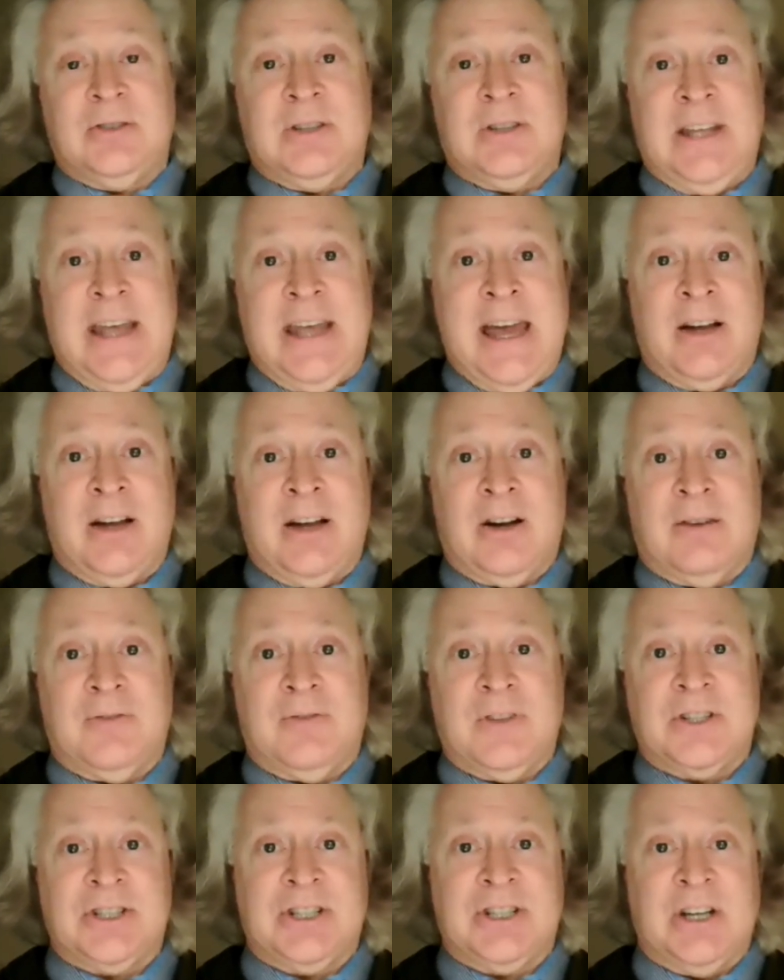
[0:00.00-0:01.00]
can yank
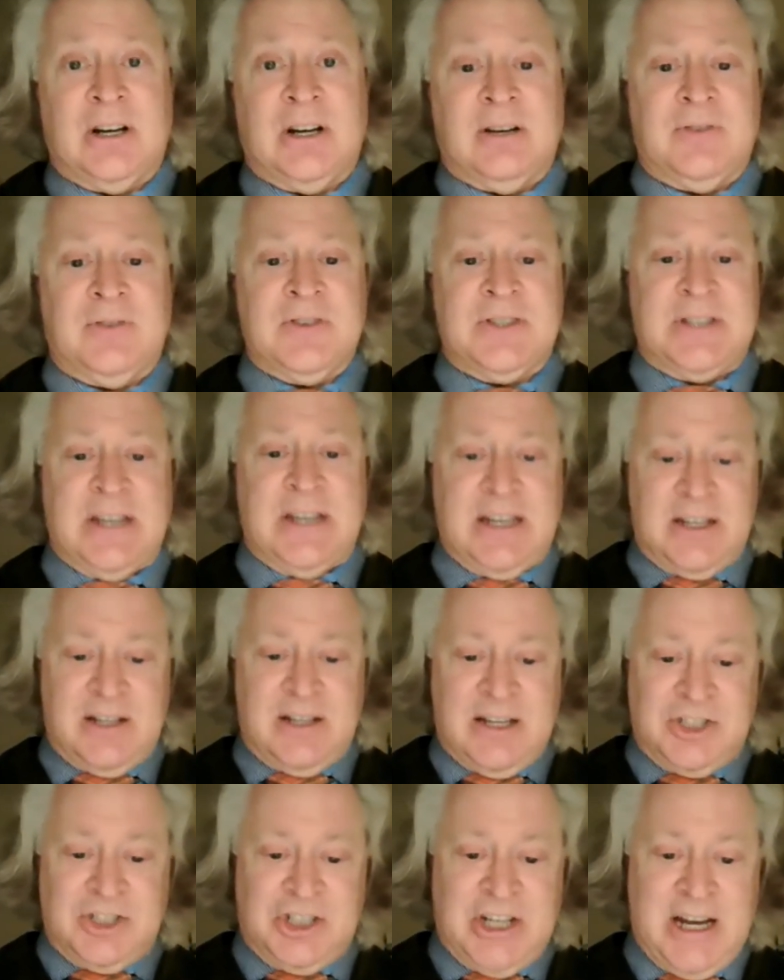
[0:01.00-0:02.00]
off the shelf and say,
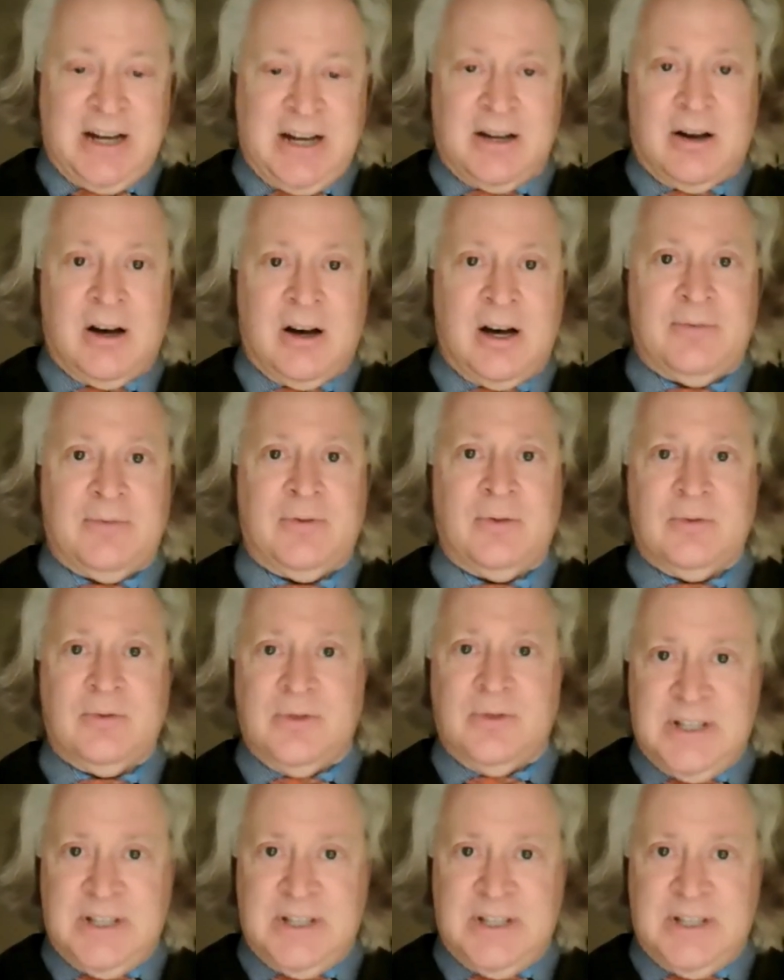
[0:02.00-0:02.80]
and check off,